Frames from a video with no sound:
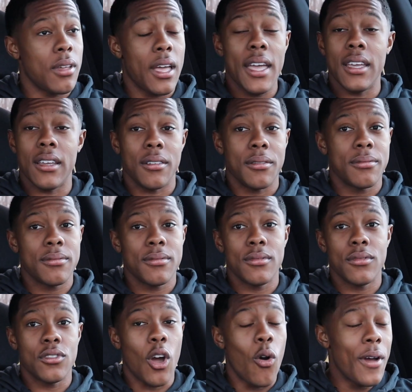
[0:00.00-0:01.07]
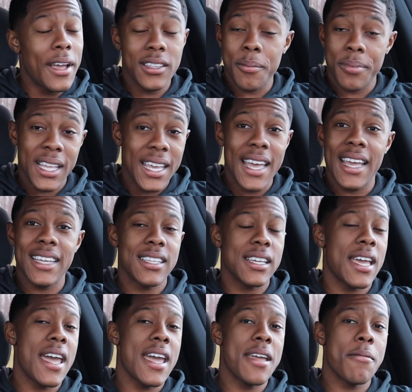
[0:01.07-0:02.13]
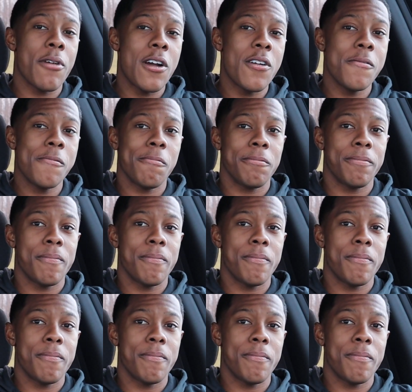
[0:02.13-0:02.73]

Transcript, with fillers: hey, don't hate the player, hate the game, bro.